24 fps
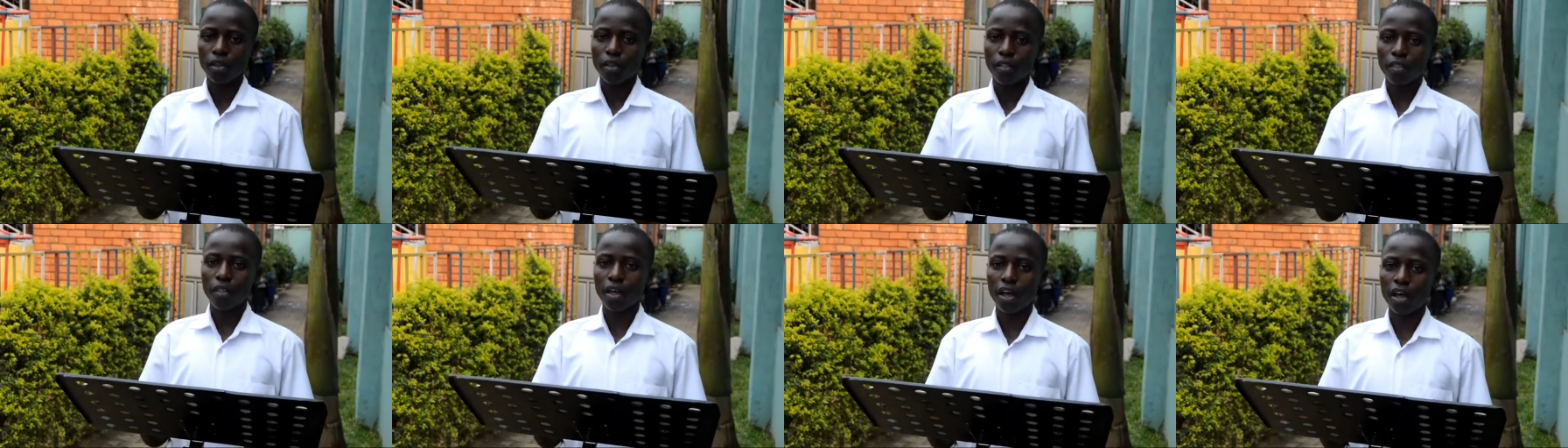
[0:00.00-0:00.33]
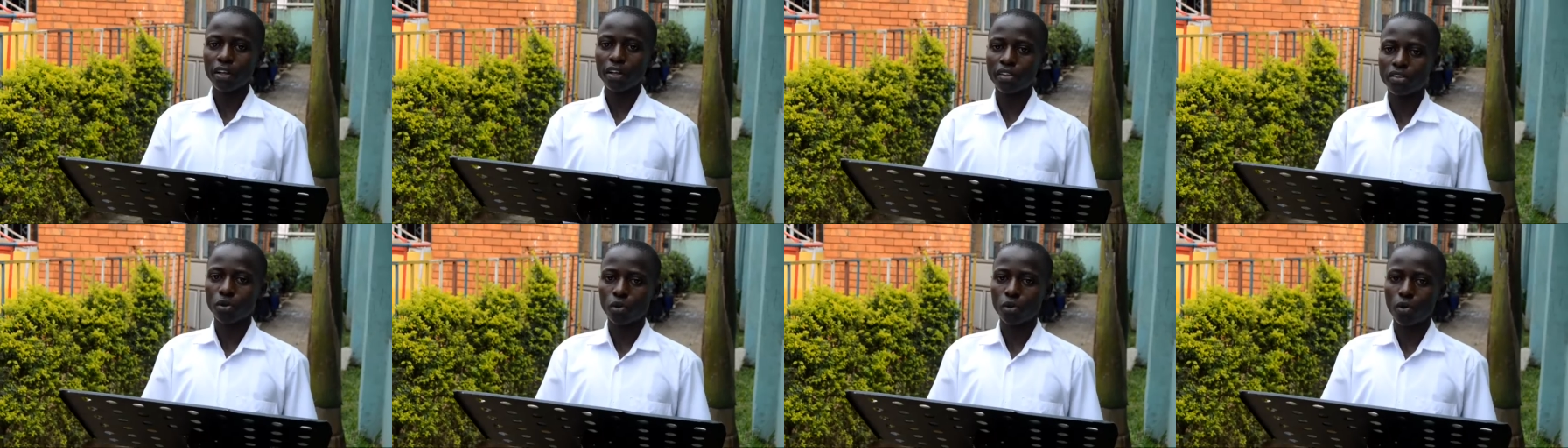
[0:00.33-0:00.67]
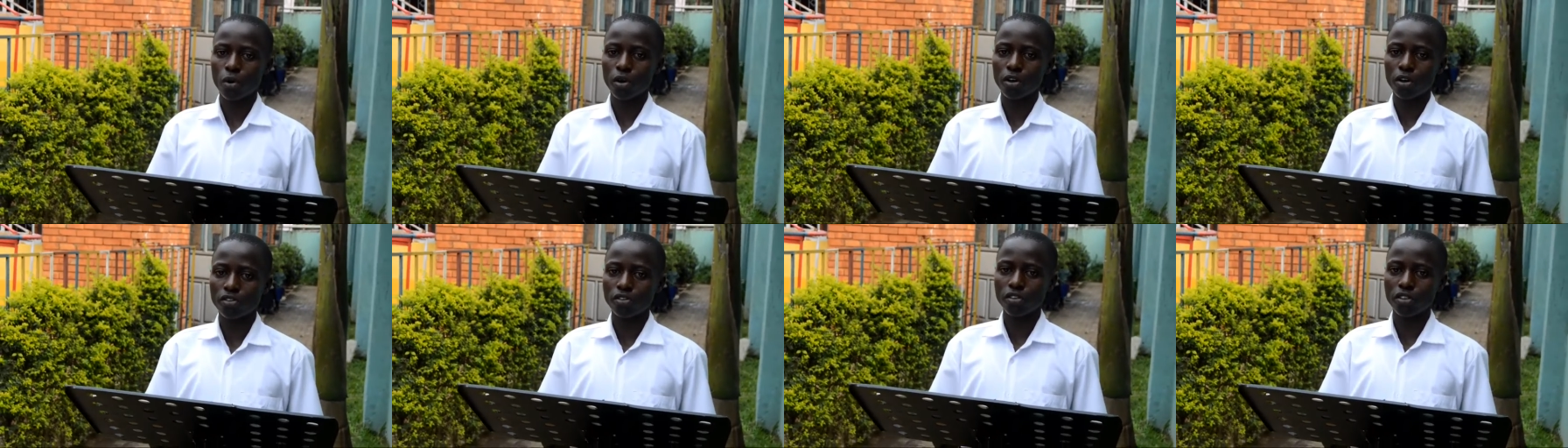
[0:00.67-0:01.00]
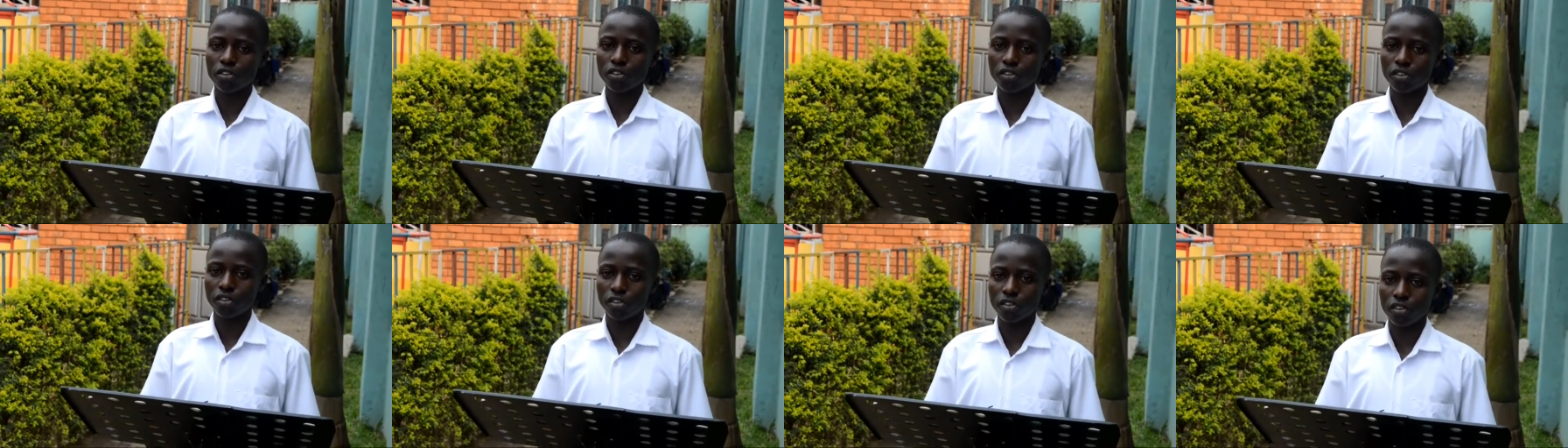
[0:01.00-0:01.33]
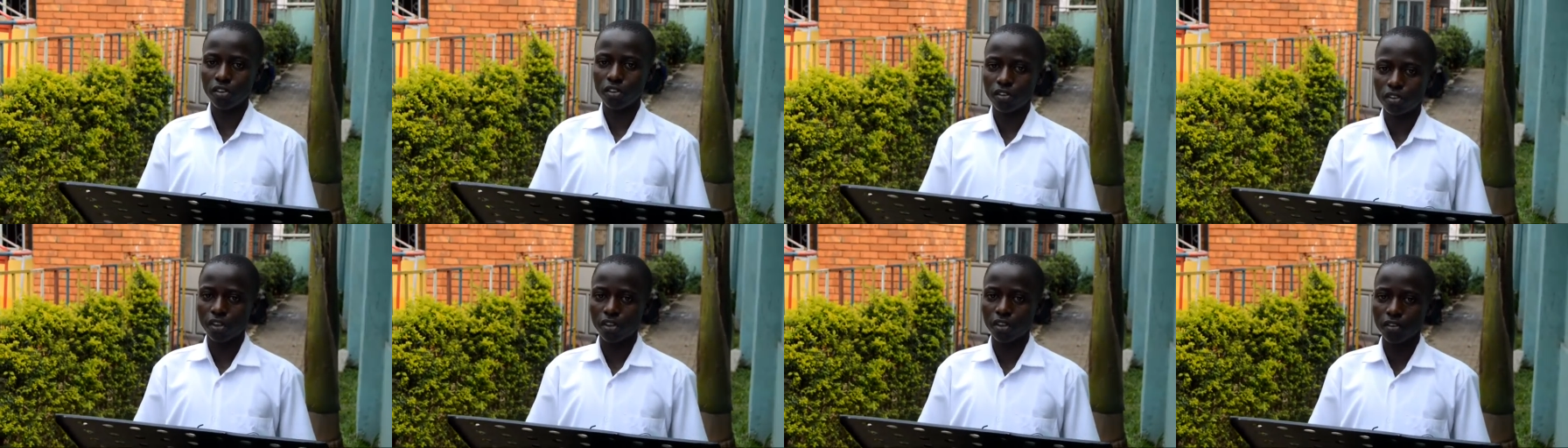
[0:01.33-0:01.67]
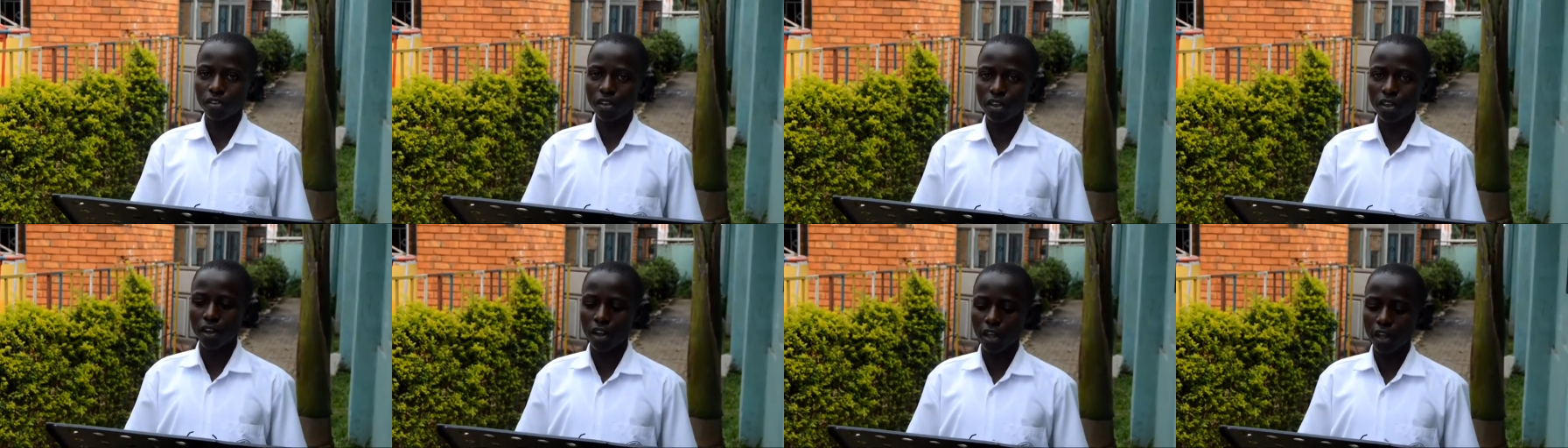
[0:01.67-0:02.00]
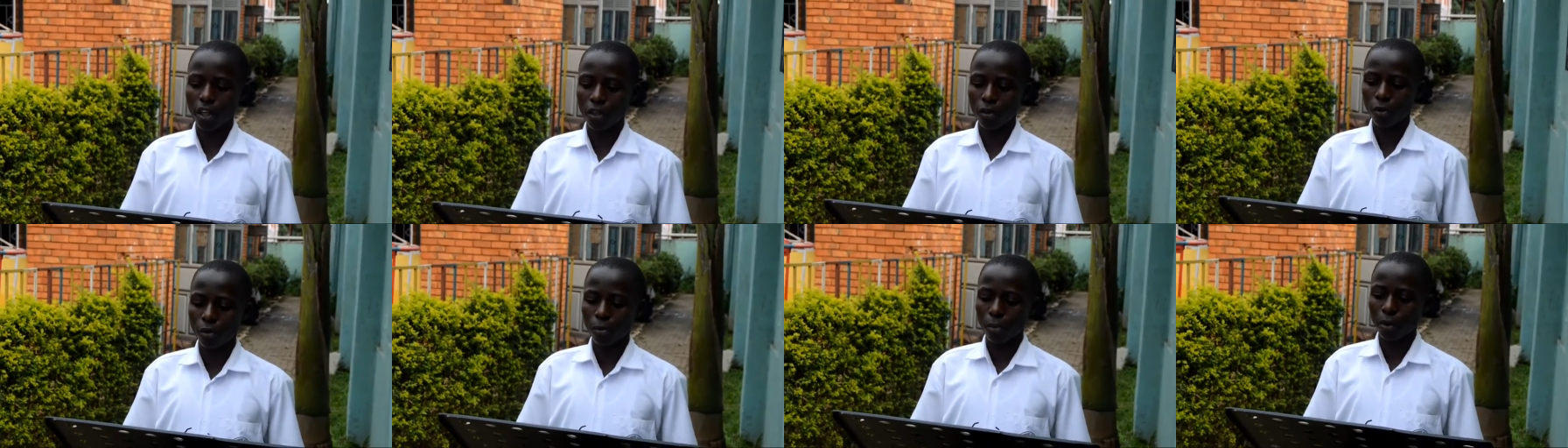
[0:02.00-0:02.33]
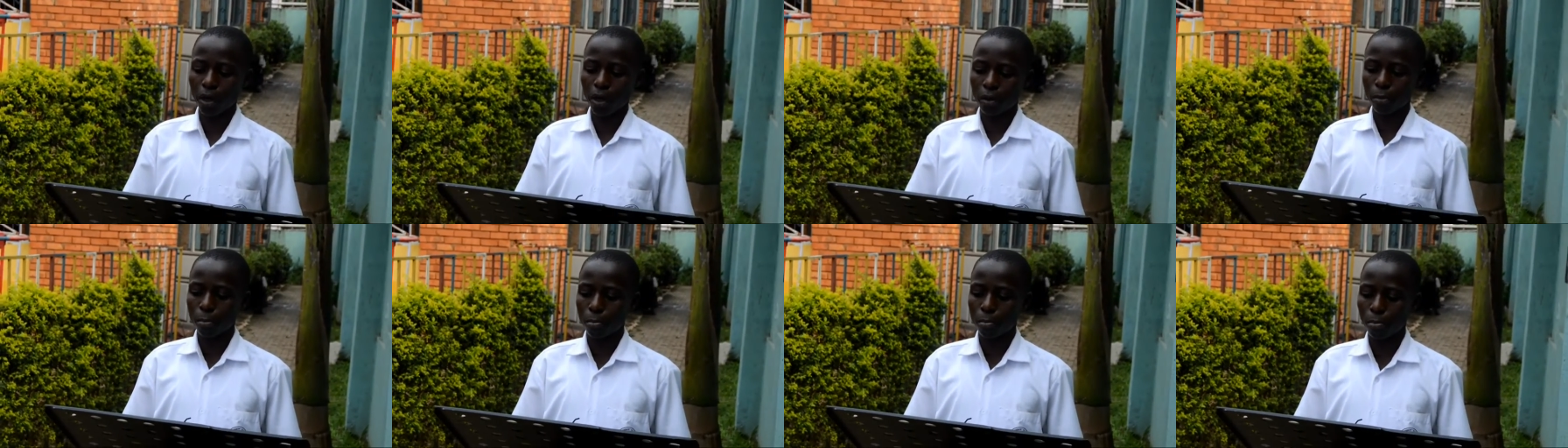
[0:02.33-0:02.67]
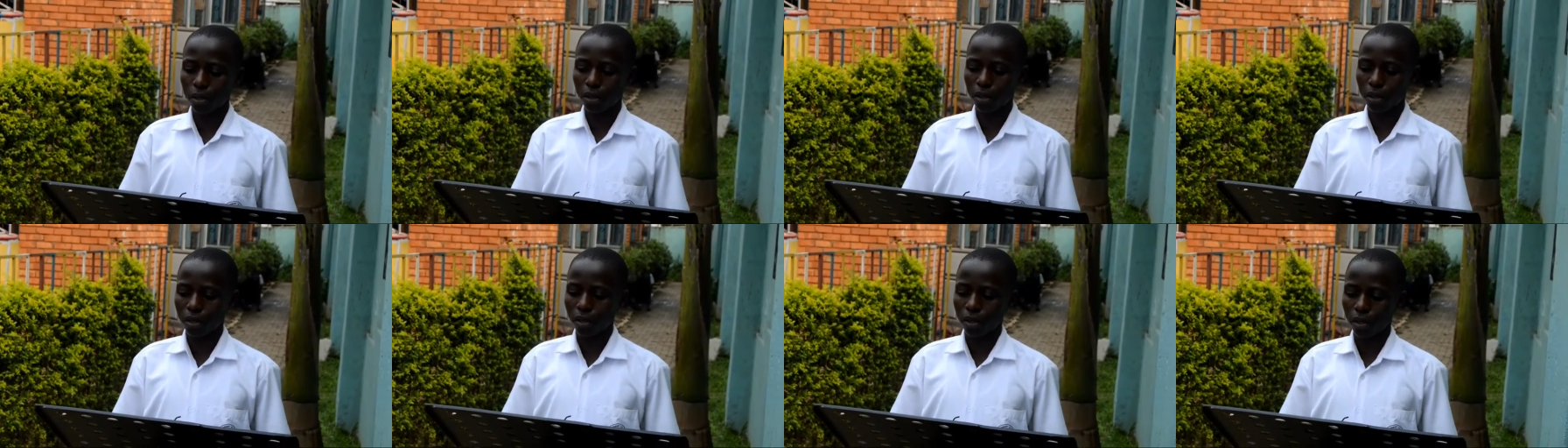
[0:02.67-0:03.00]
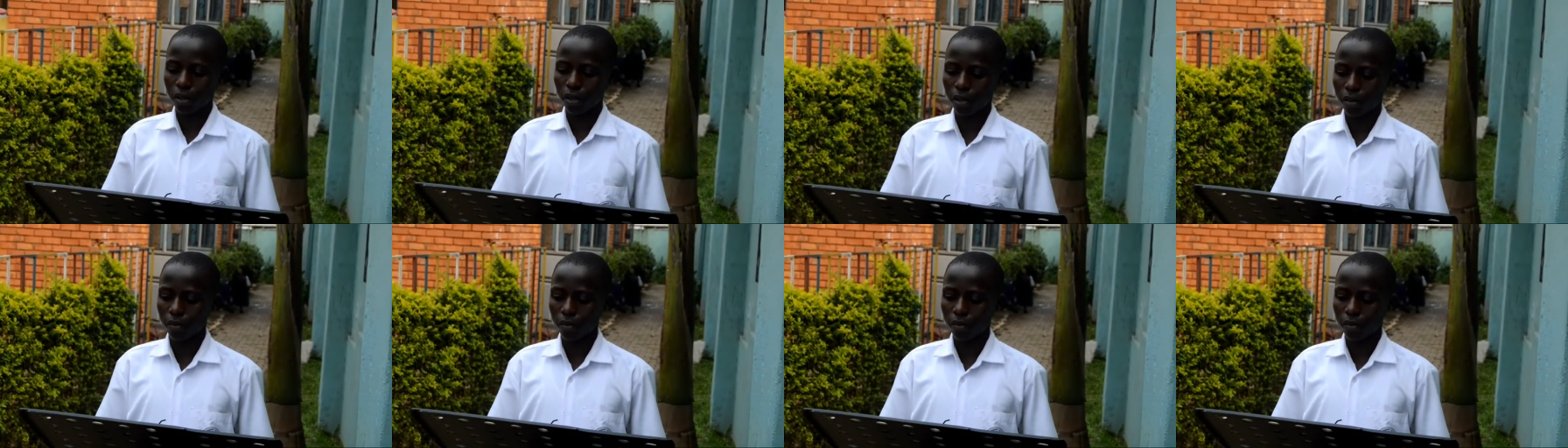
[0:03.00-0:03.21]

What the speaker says: that cause diseases in a human being.